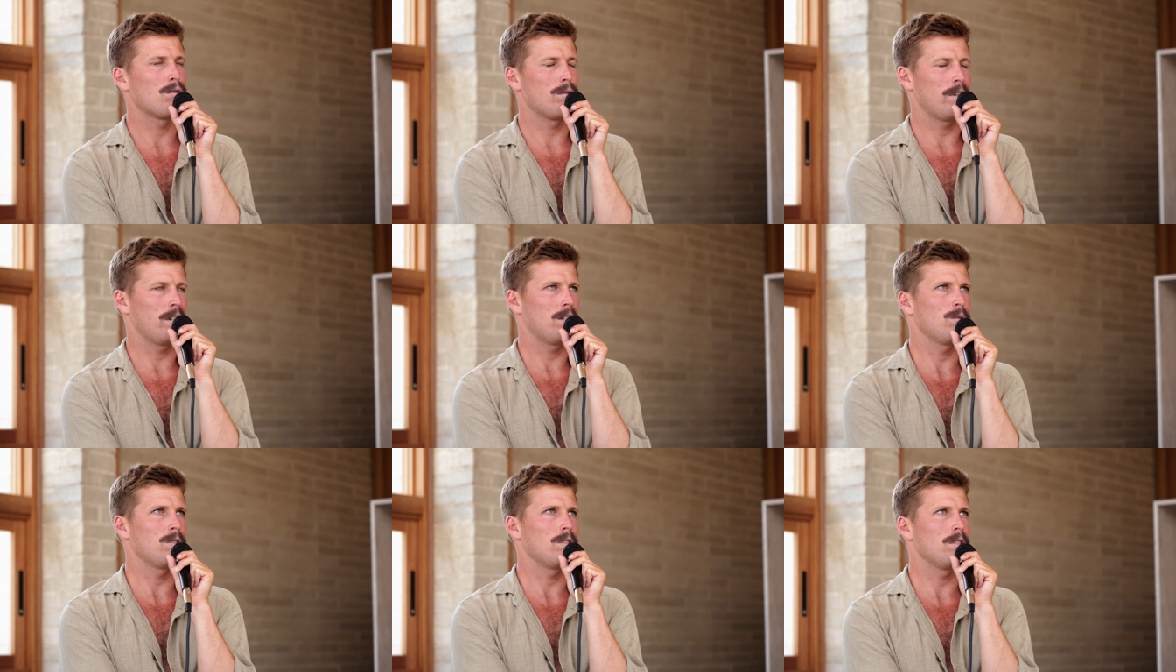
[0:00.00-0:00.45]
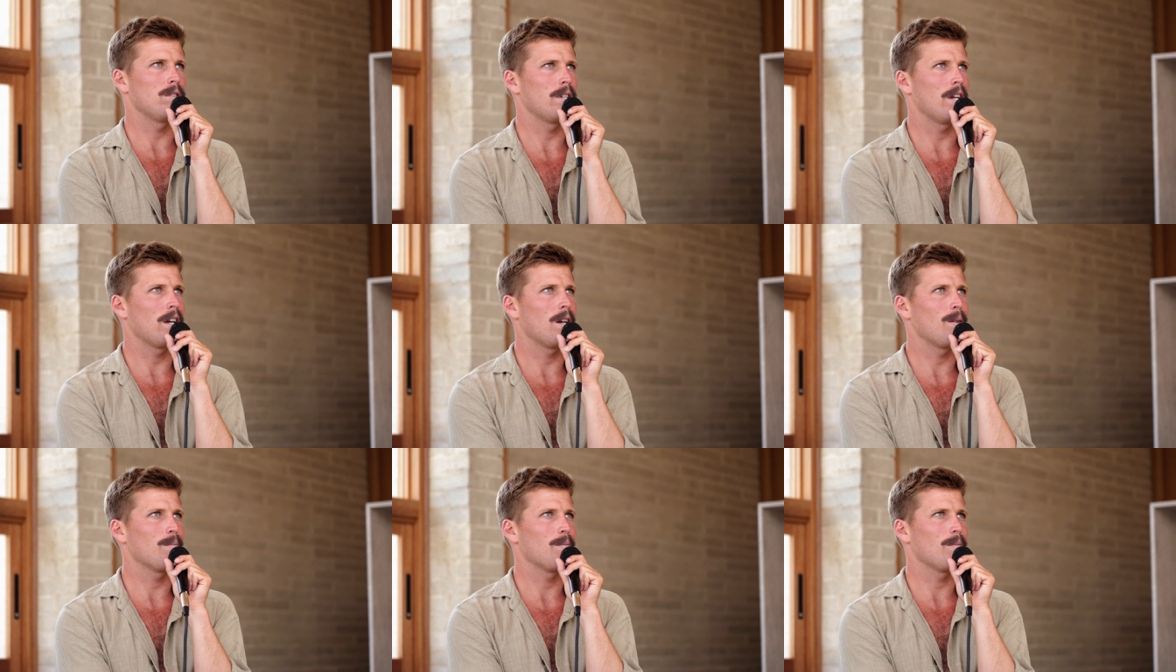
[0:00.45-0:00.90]
Chris was his
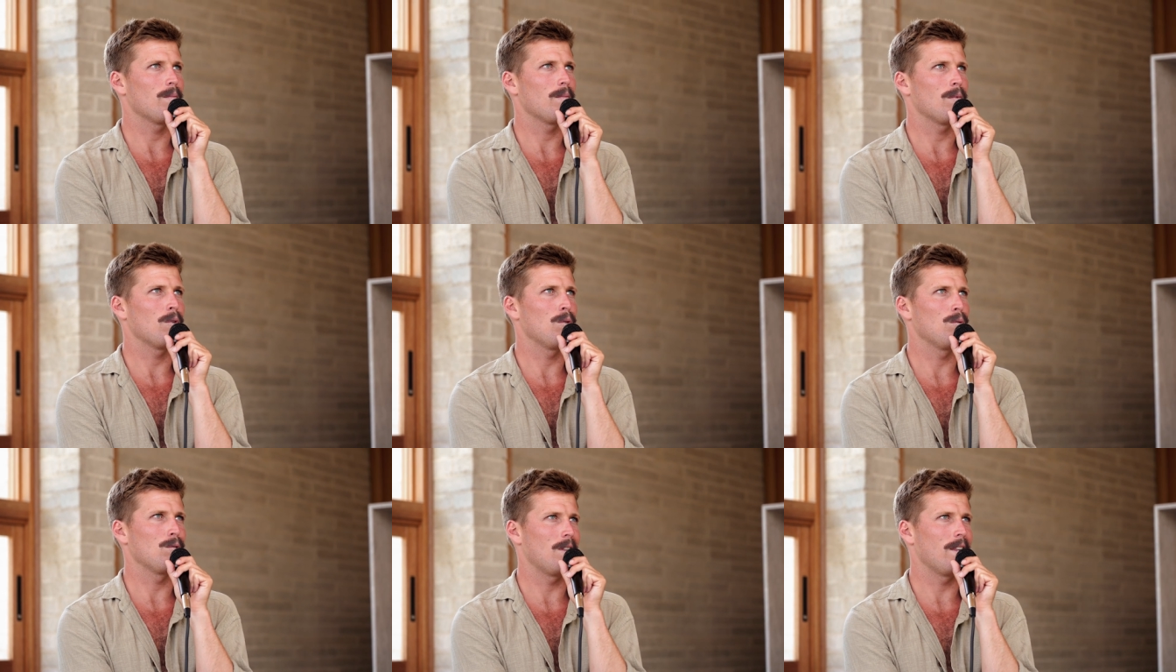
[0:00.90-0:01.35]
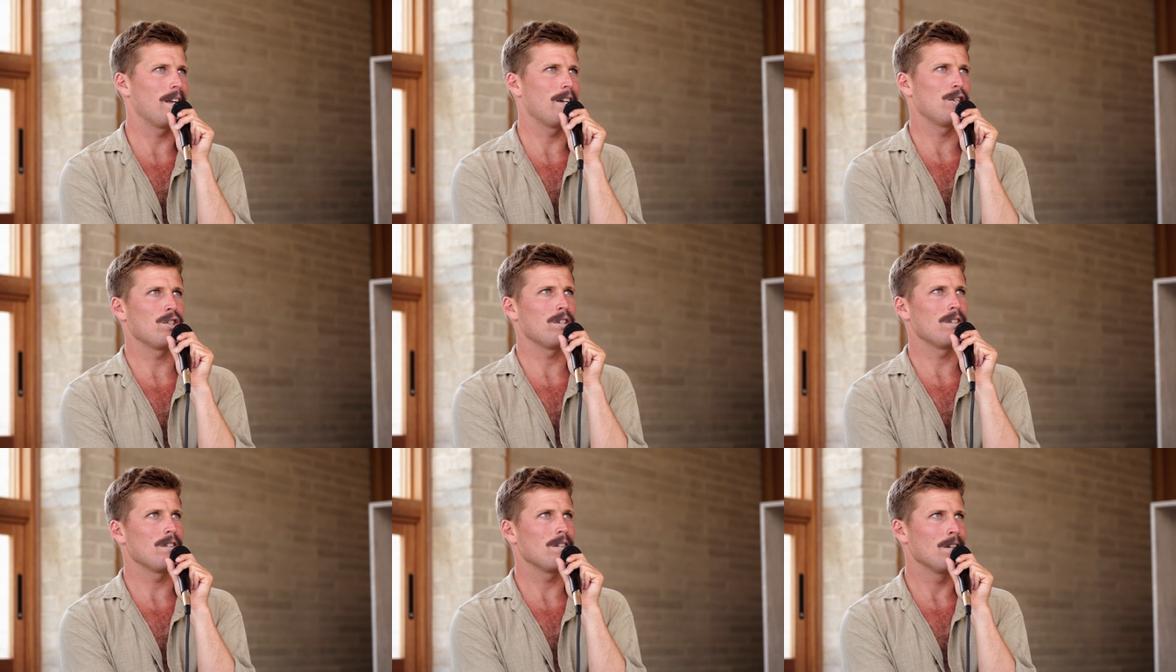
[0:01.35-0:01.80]
name, who's a
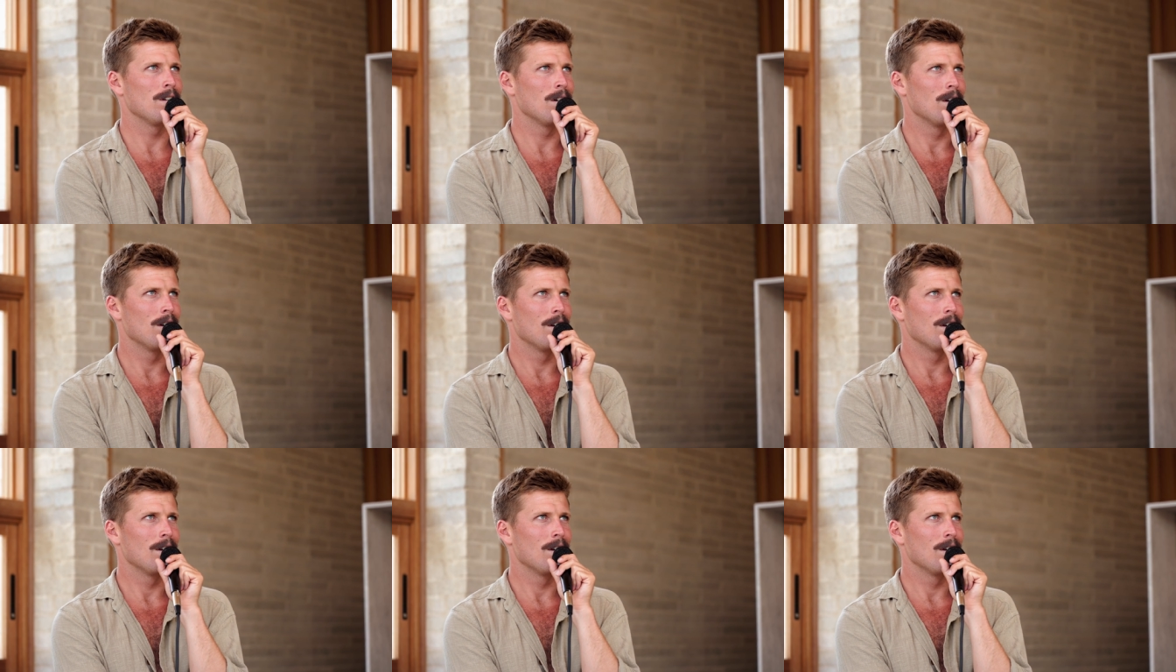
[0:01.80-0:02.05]
legend.